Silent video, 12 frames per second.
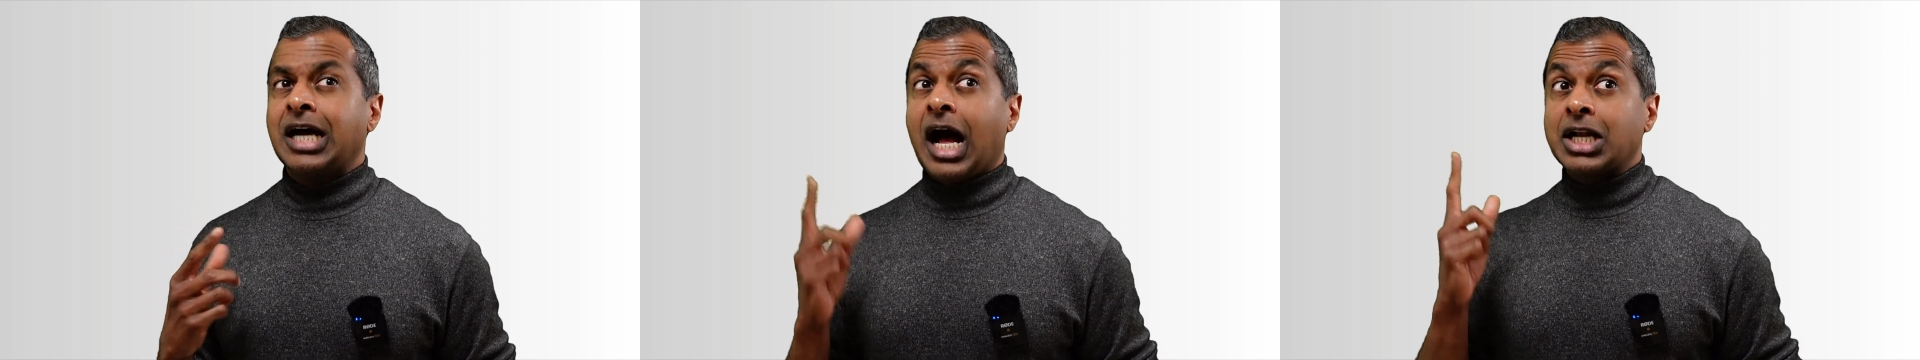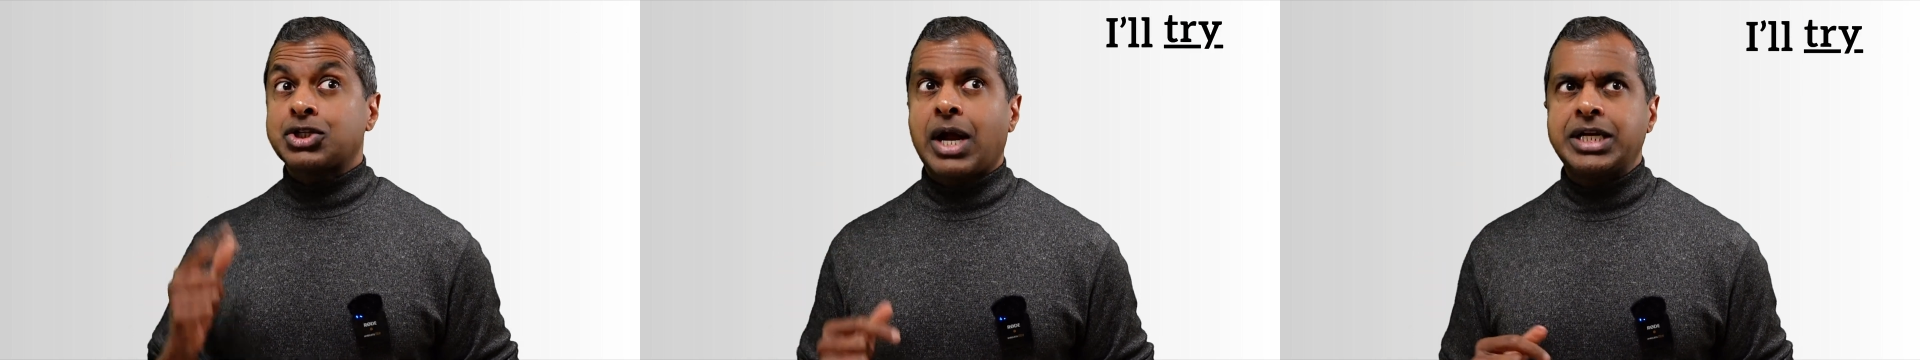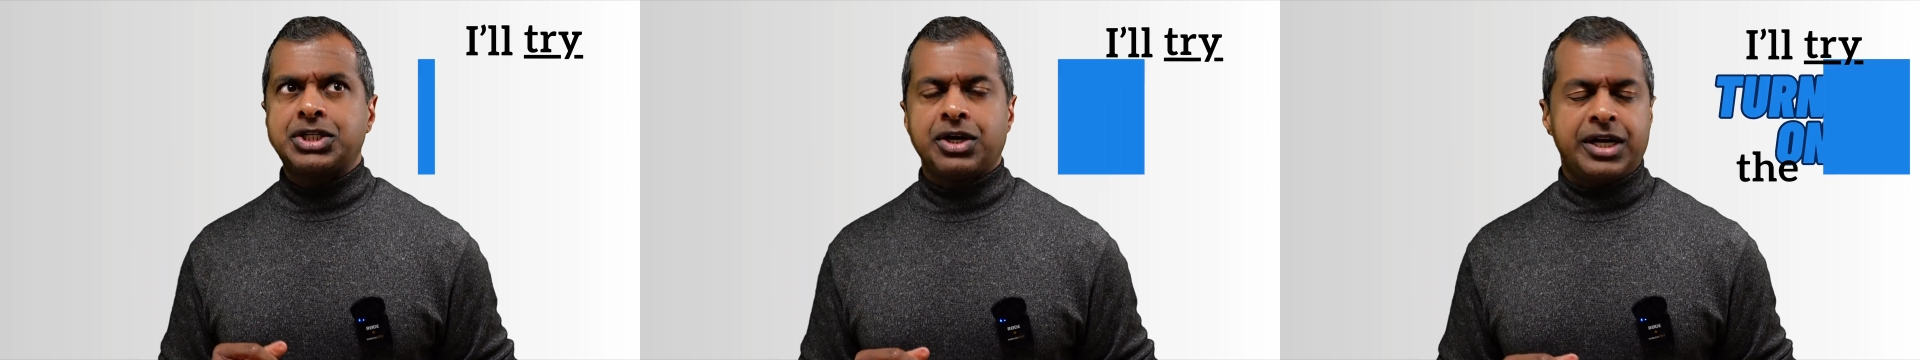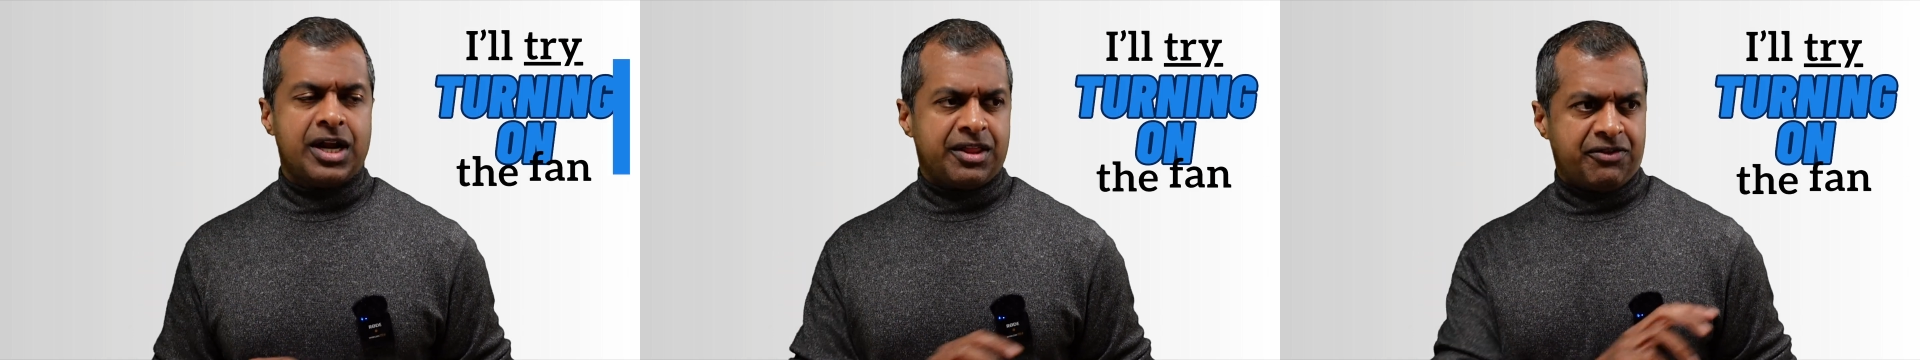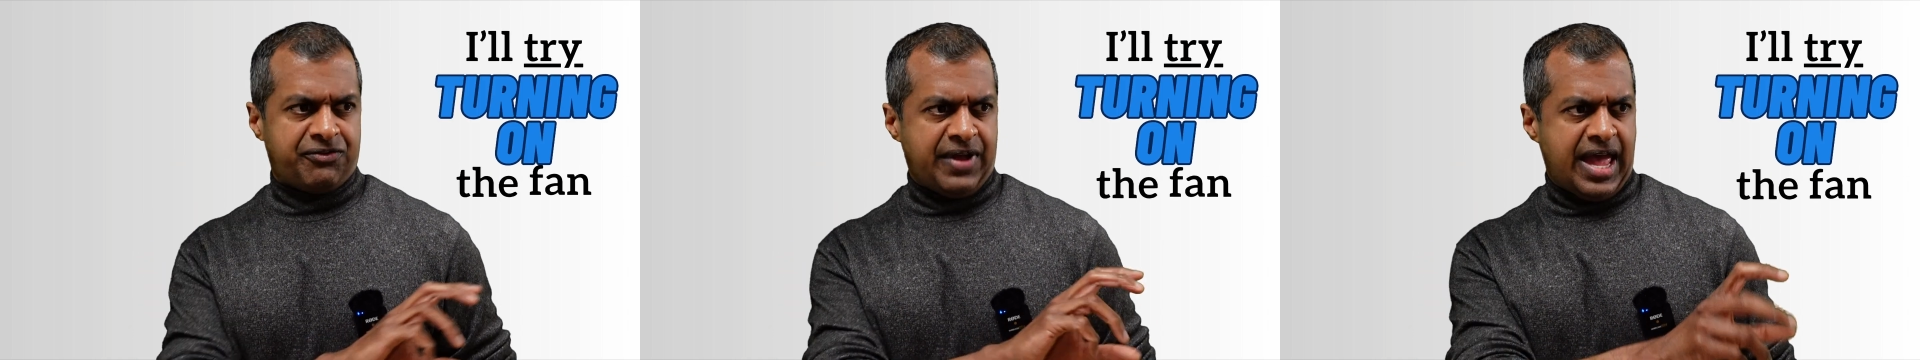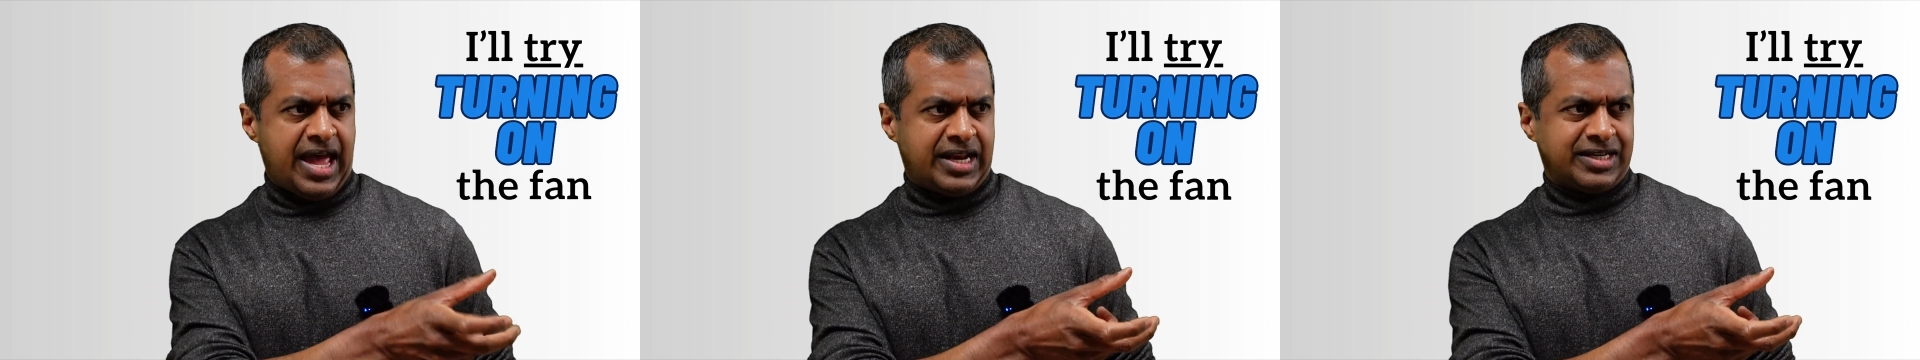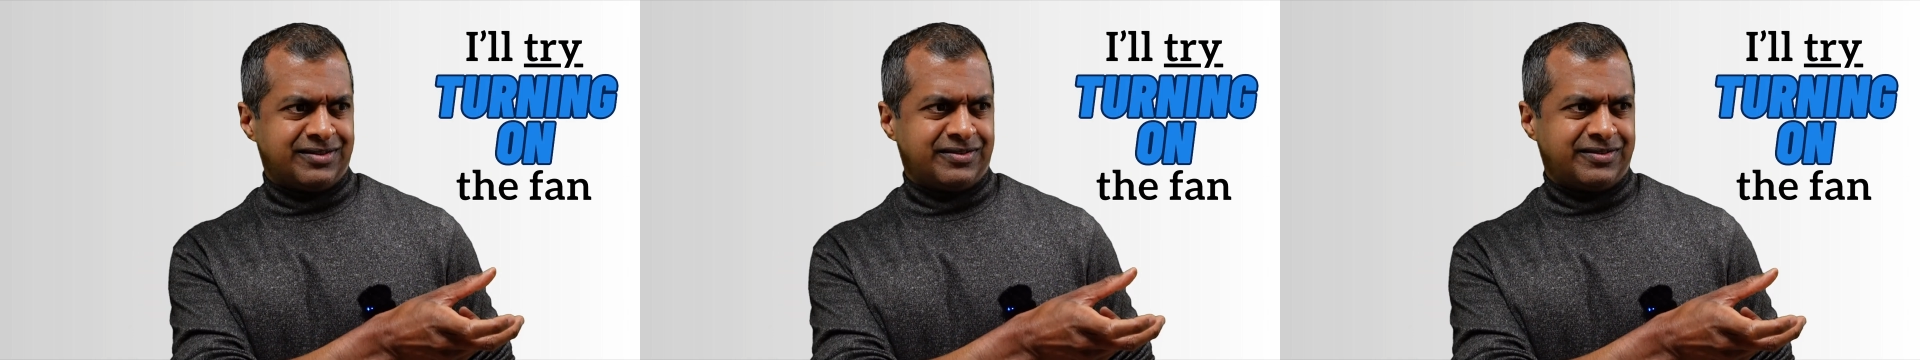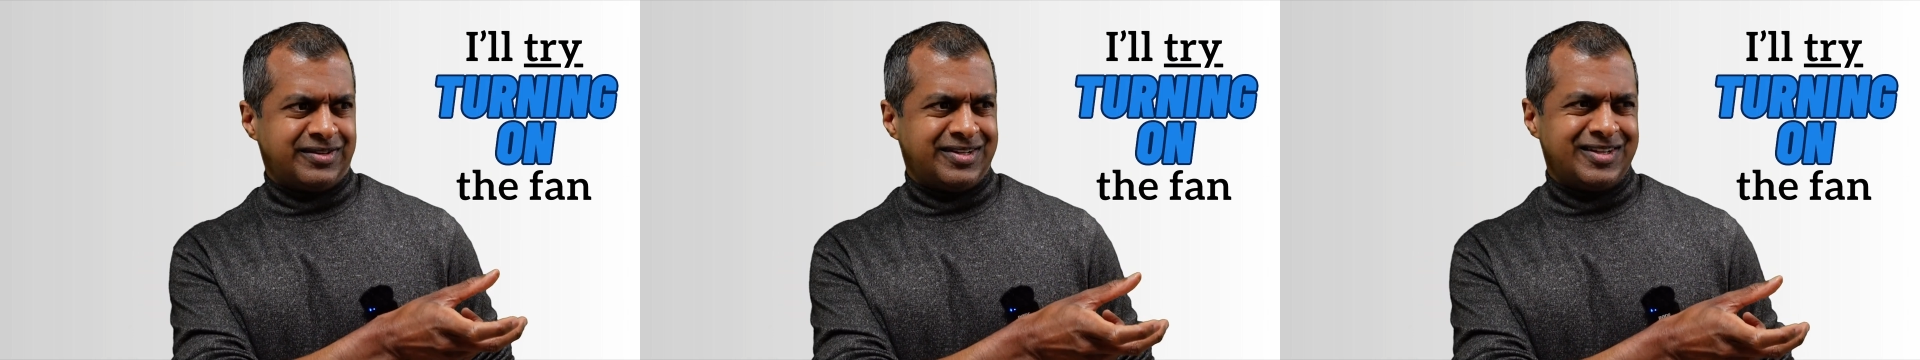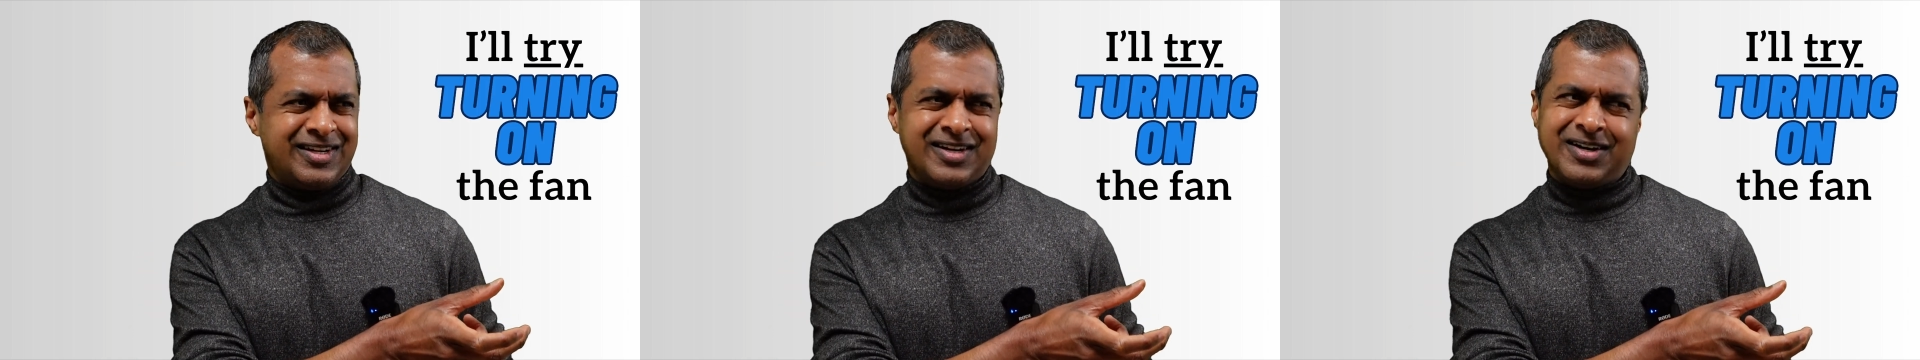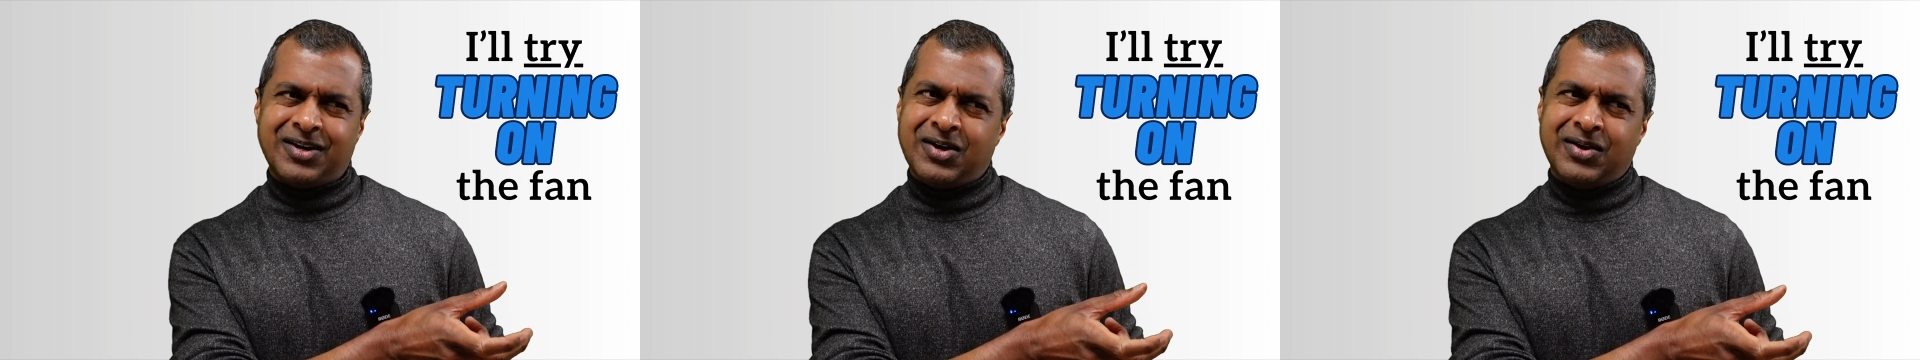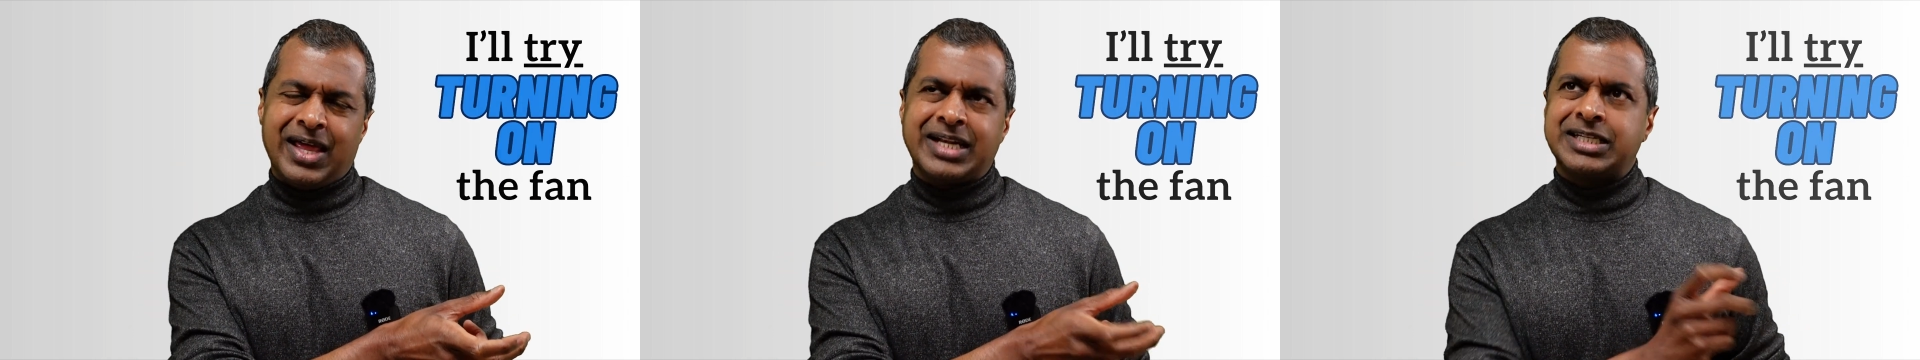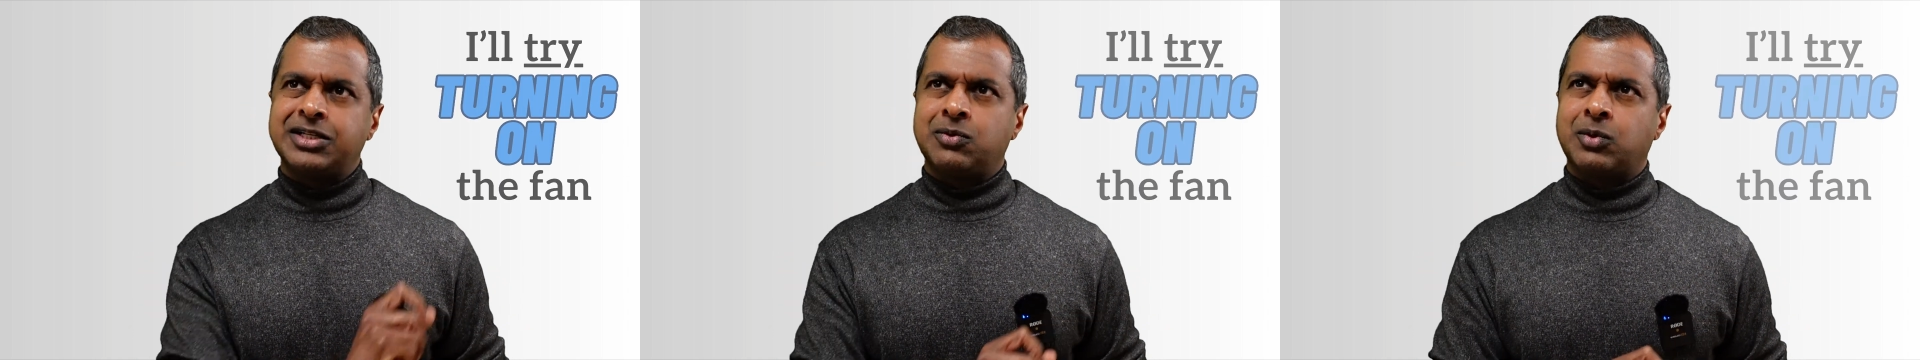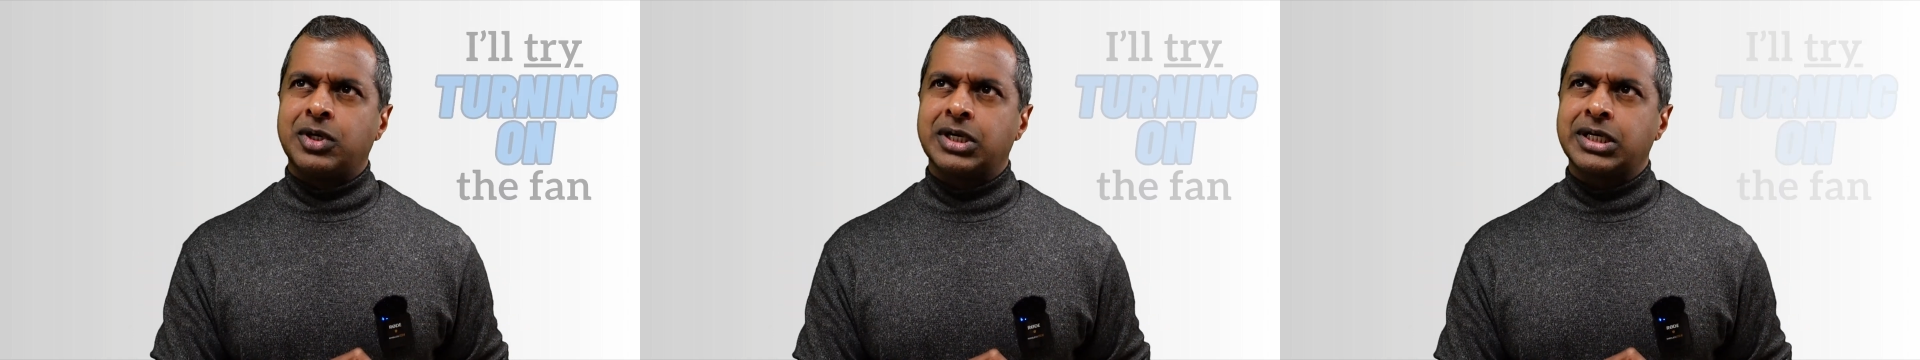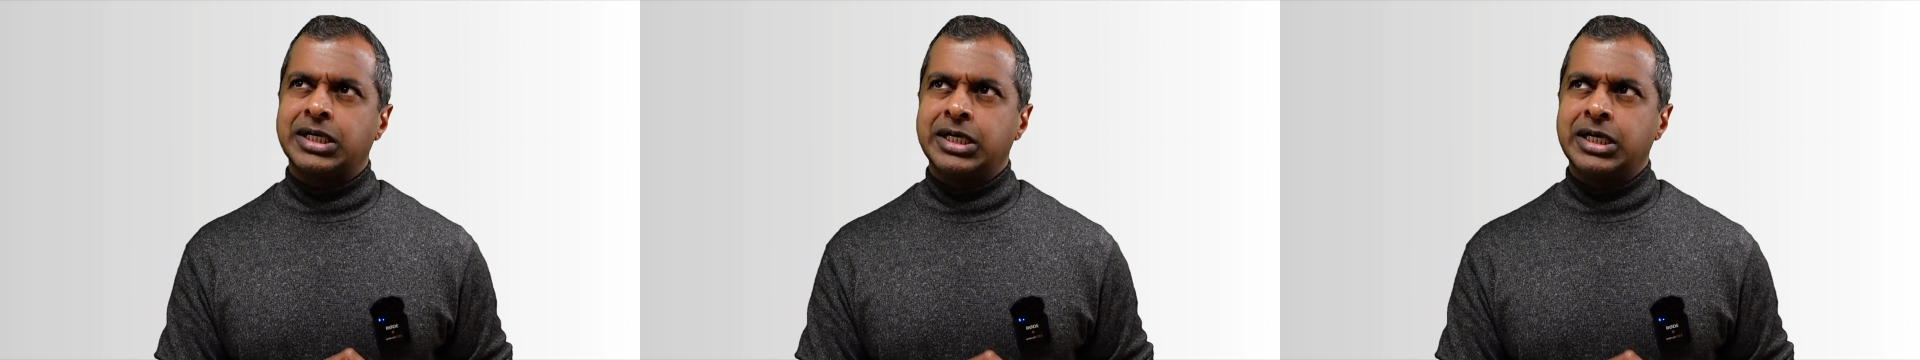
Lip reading: I'll try turning on the fan. No, that didn't work.